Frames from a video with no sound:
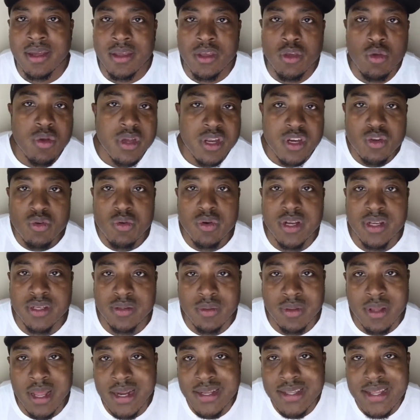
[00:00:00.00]
You can do
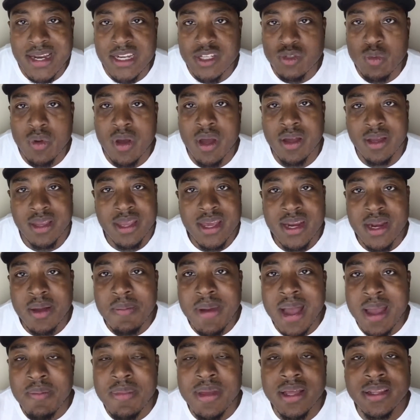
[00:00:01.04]
it like that as well. Again, it
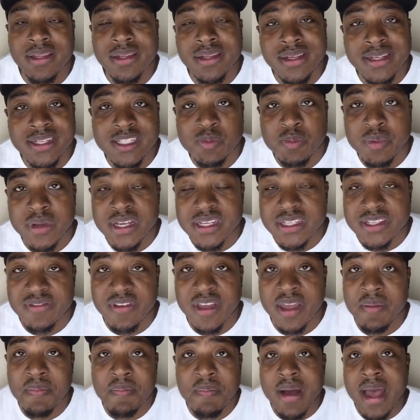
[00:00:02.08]
might be a little expensive,
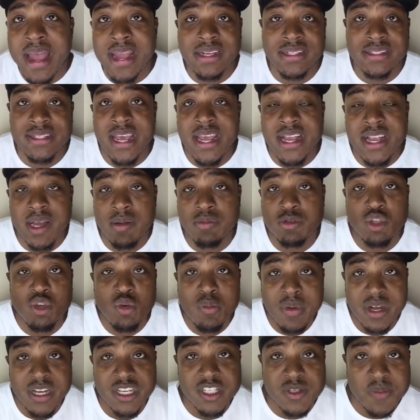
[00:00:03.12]
it might take up
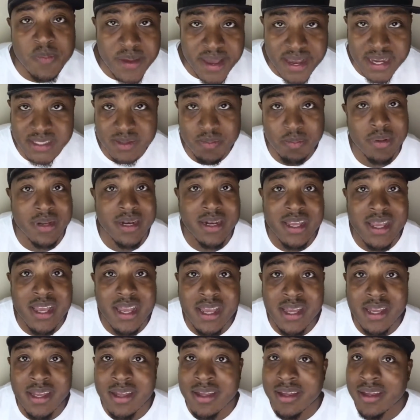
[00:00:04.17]
too much space, but
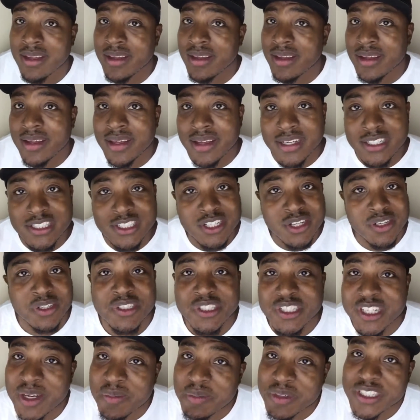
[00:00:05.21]
again, it's your
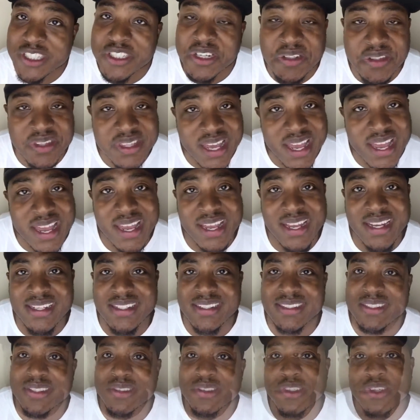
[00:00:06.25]
gym, it's your
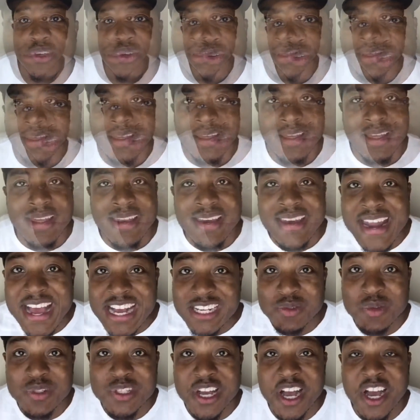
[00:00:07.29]
thing, so do you.
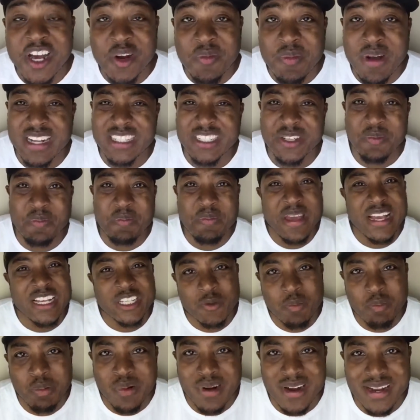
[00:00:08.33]
Next, we're talking about your
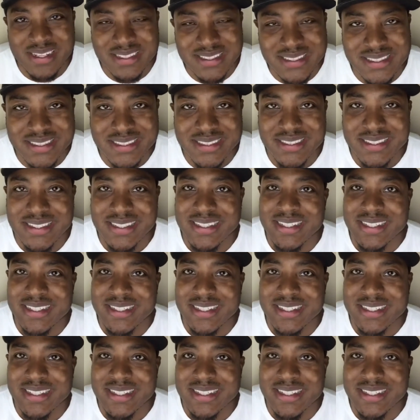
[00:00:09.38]
bench press.